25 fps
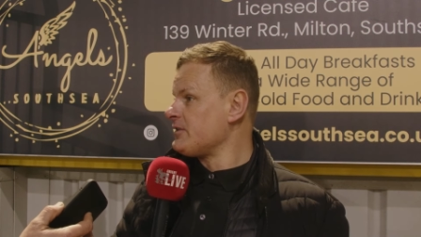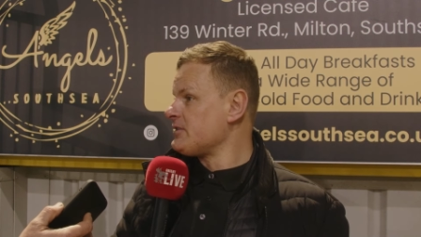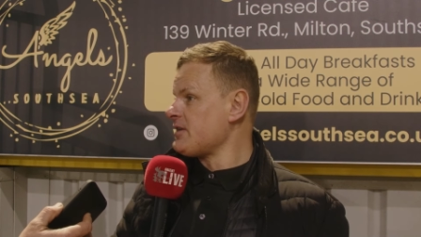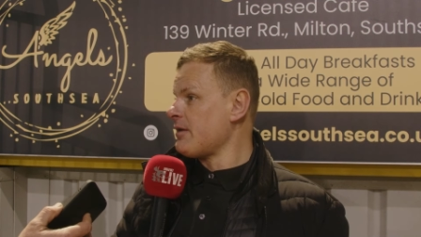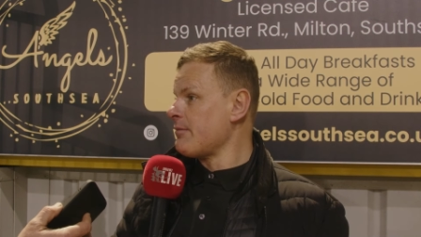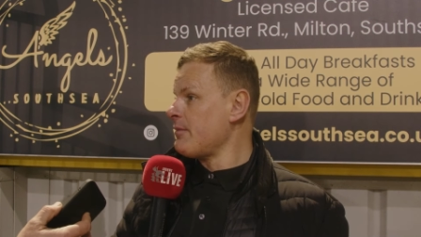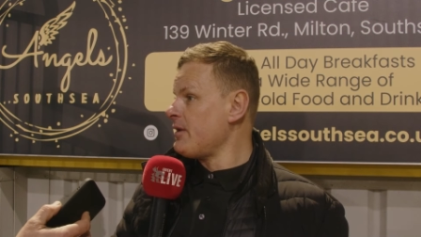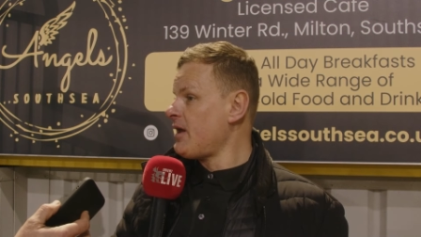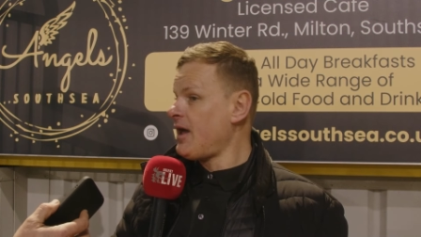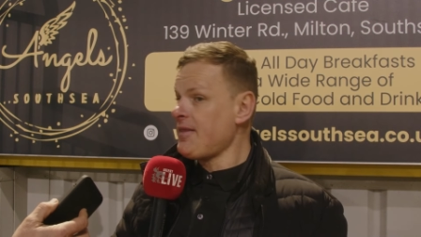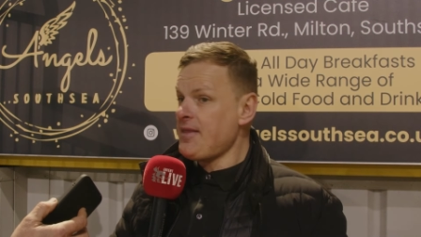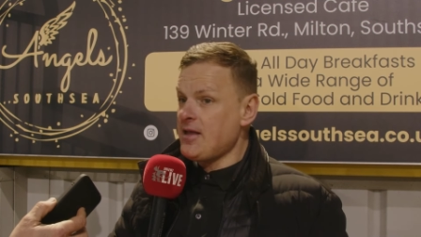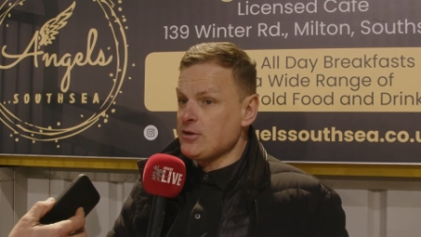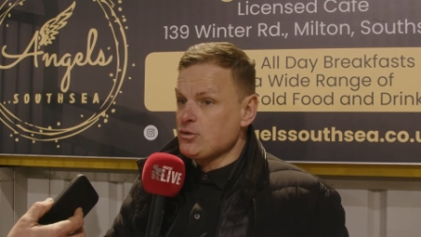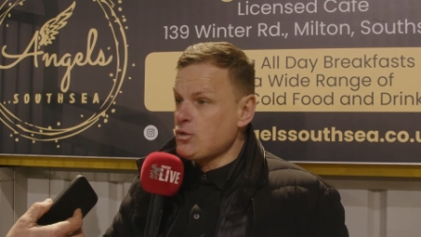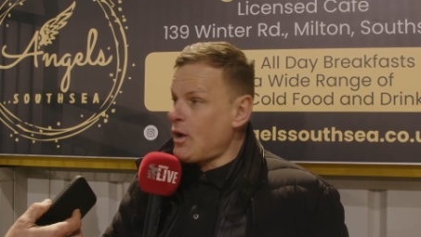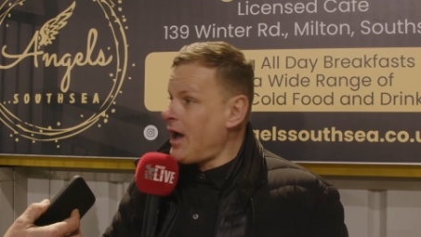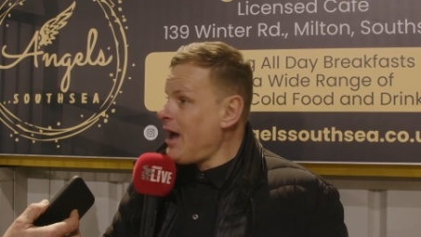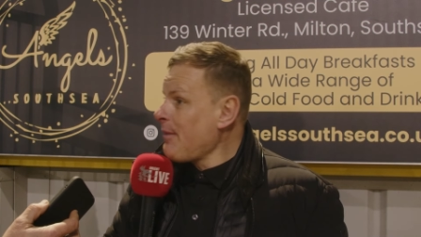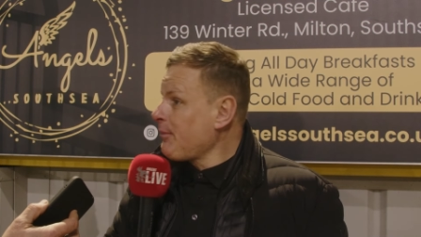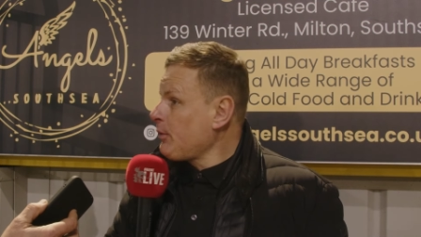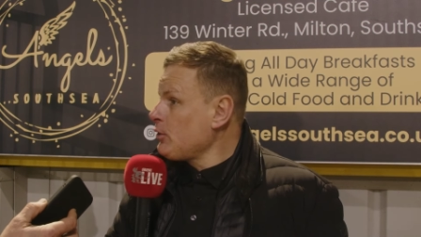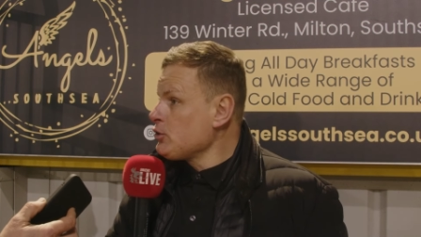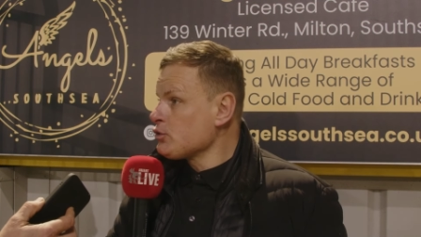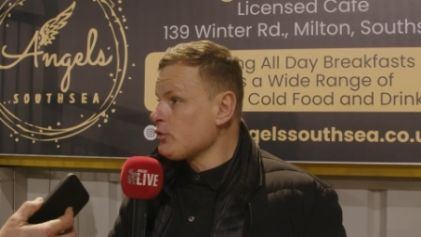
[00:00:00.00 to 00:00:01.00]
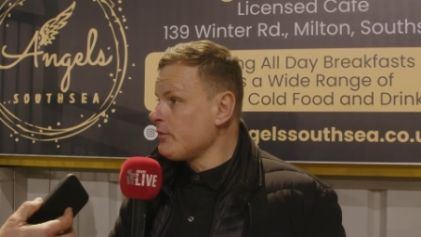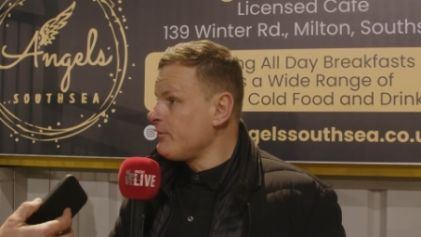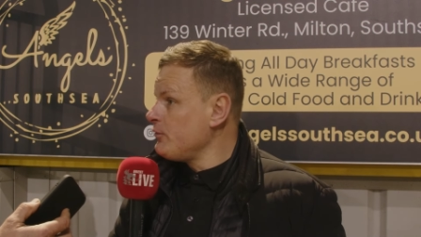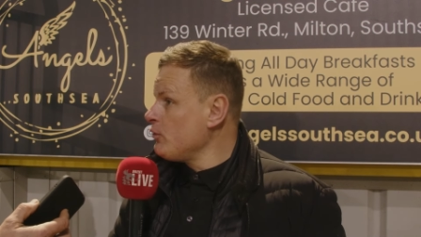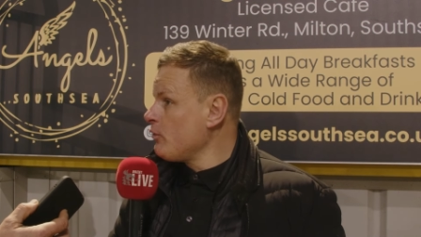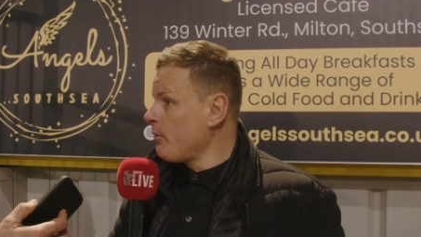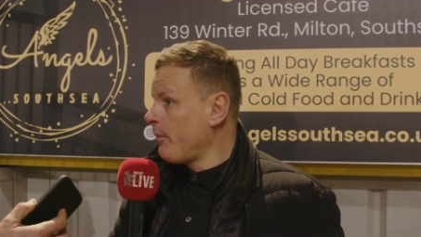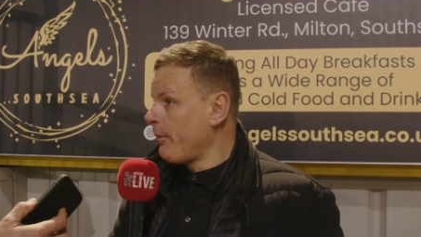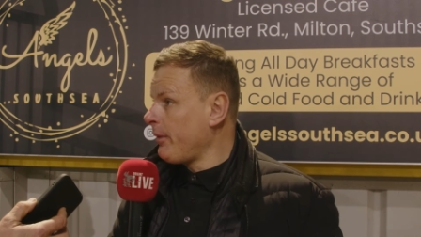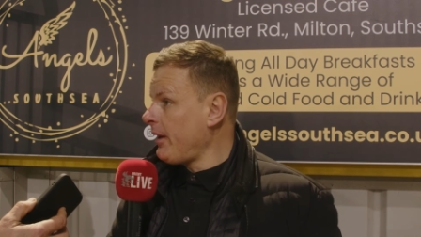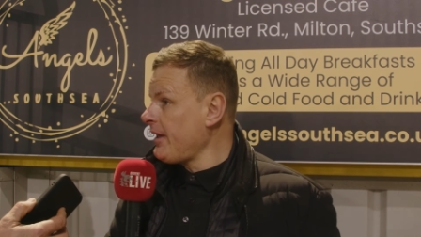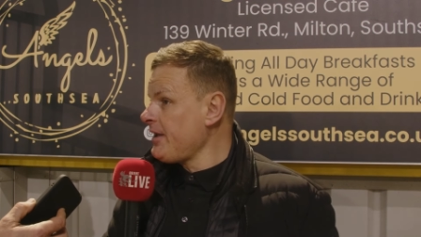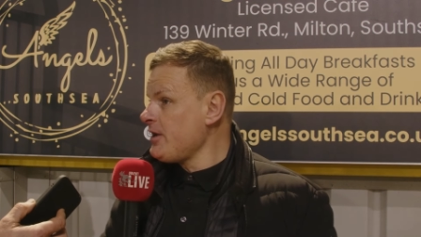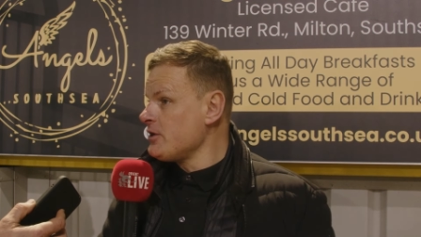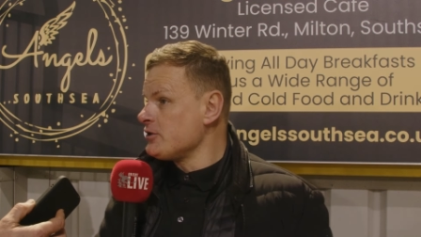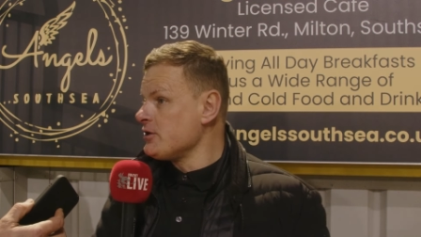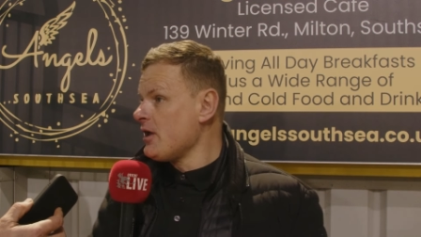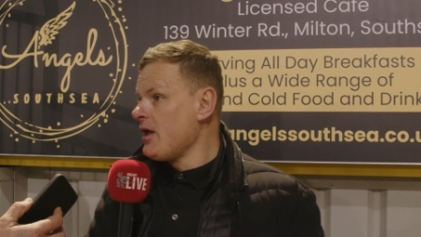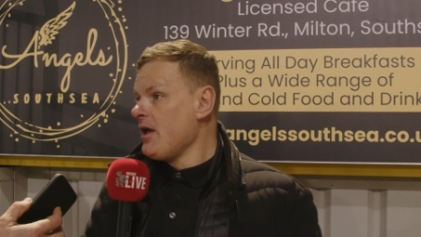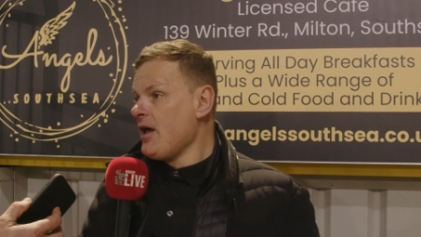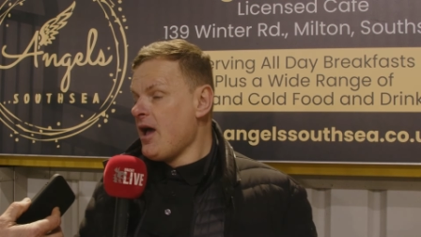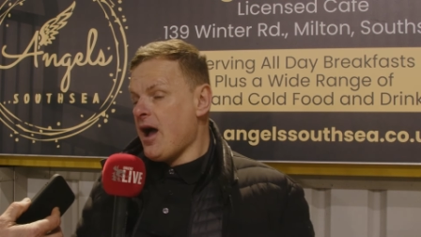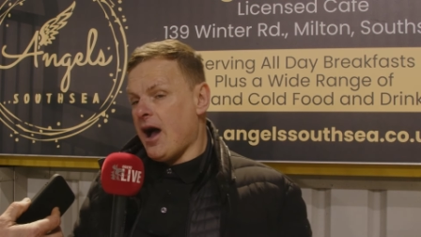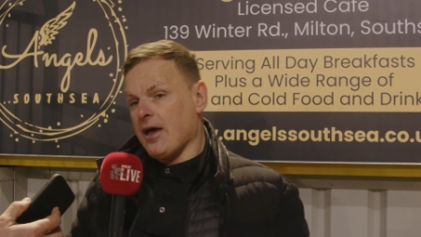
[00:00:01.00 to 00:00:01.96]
10 minutes. And that's what happens with young players.